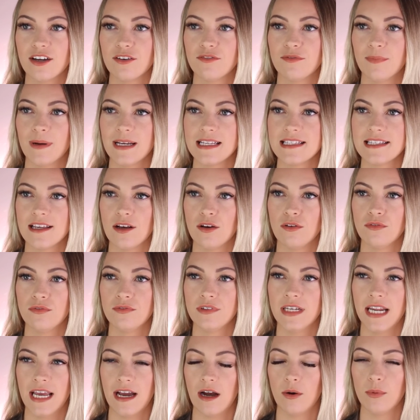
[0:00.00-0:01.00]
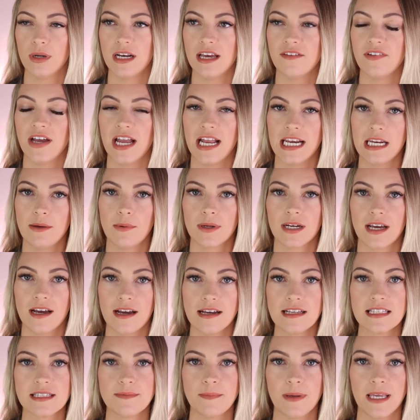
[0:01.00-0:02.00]
of myself now. Whenever anyone
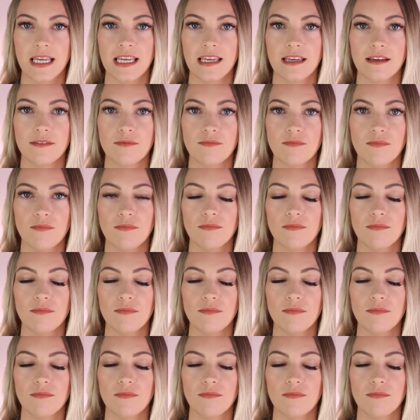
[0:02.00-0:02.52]
asks me,